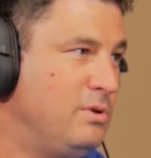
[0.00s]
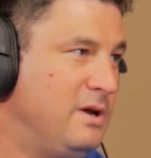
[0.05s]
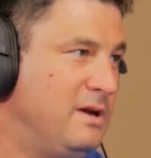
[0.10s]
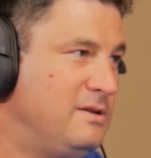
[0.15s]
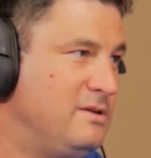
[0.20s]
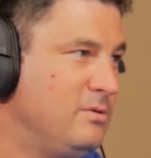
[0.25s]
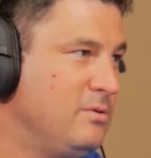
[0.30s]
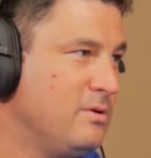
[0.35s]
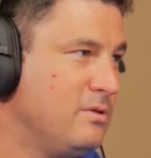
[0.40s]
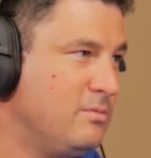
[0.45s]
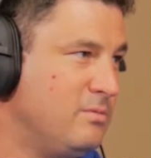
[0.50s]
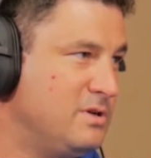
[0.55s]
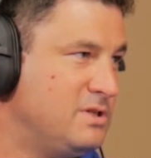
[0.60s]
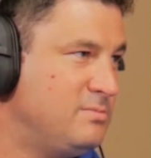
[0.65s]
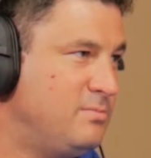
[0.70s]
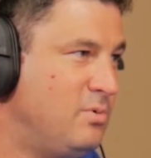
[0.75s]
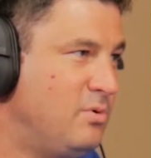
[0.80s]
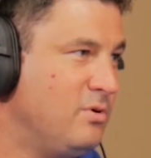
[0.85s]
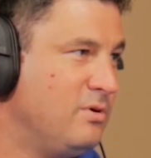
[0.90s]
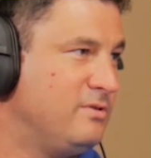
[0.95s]
play two or three
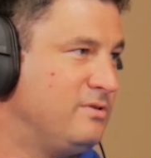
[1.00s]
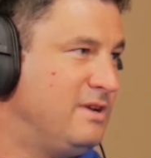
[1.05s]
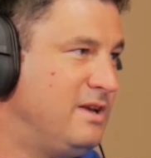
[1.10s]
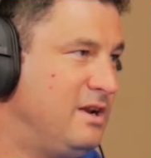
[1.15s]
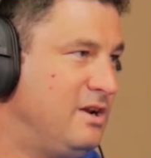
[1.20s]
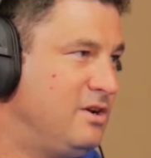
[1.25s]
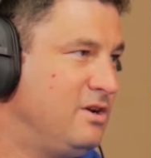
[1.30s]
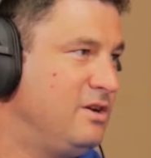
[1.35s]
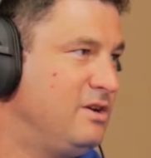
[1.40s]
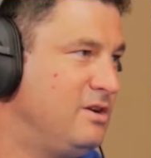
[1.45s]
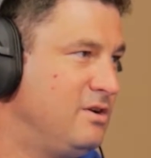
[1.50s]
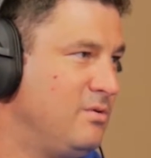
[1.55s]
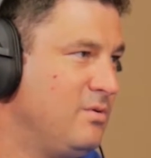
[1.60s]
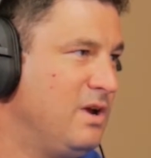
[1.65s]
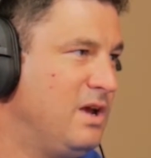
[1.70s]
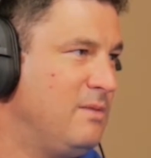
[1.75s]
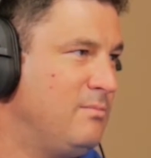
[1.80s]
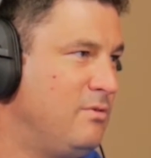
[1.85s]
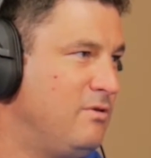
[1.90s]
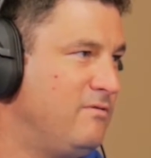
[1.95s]
sports get a good
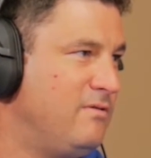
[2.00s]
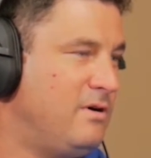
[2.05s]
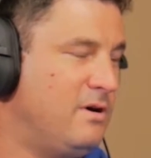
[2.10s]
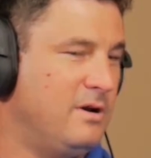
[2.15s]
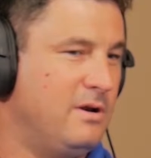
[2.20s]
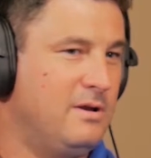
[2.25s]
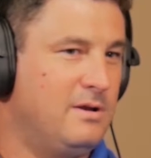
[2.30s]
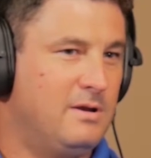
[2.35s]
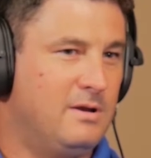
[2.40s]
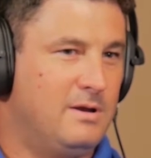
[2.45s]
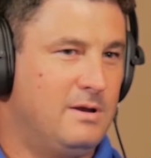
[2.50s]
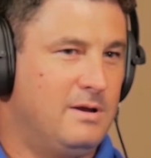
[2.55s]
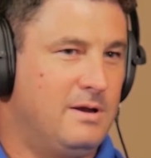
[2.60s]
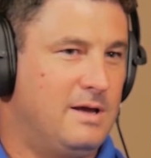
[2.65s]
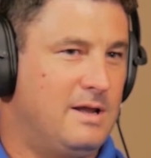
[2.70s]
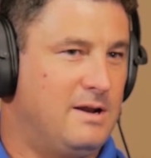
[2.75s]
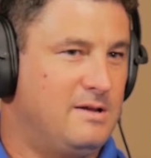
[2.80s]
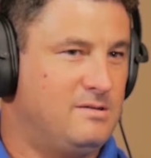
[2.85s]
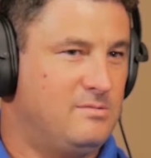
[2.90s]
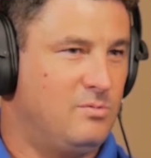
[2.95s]
degree and move on
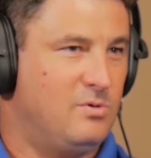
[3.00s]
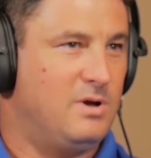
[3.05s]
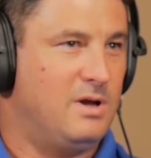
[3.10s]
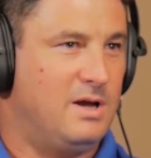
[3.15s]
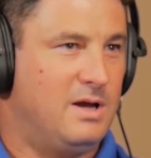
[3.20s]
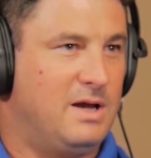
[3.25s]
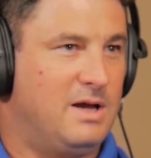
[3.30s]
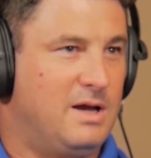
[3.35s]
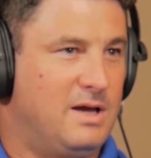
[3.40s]
mm-hmm. and i said well